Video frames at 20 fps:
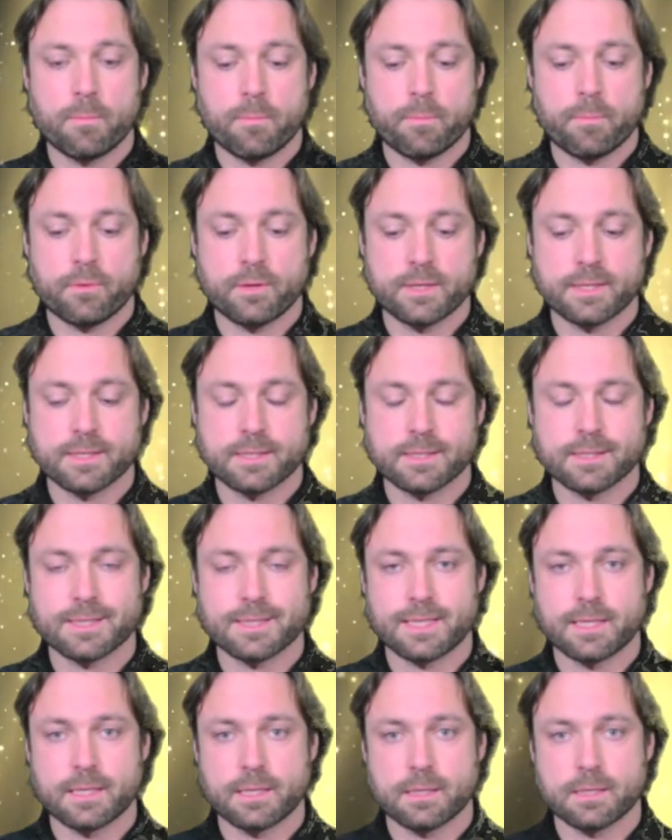
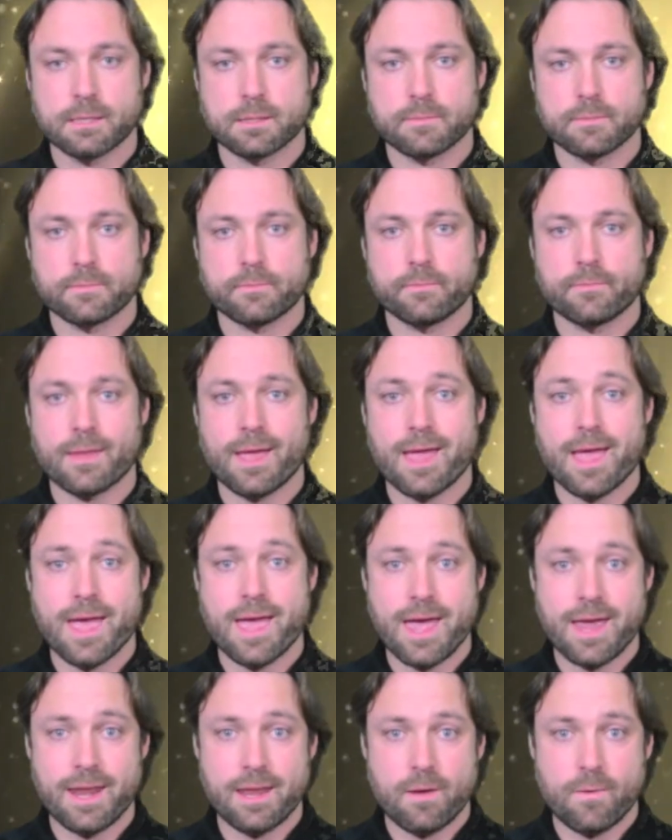precise.
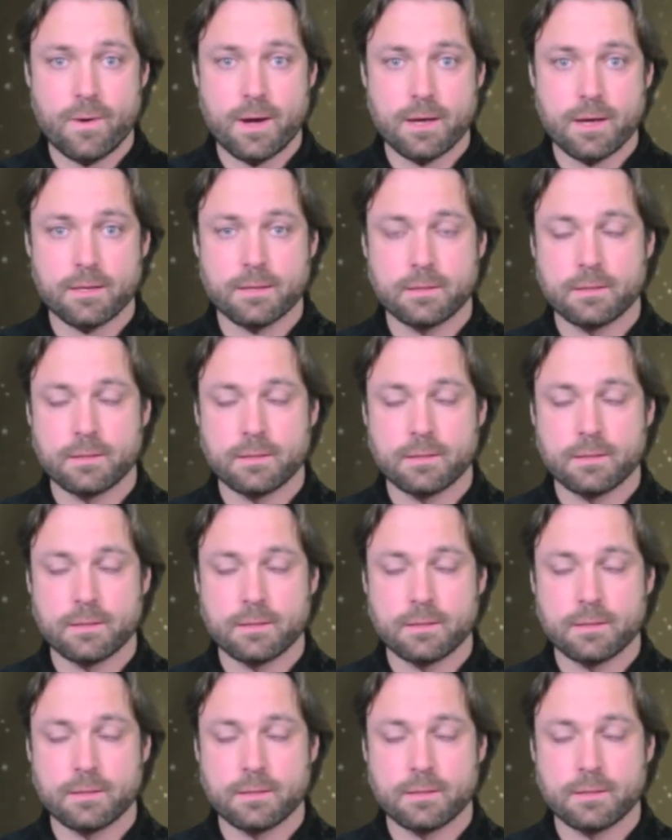Anyway,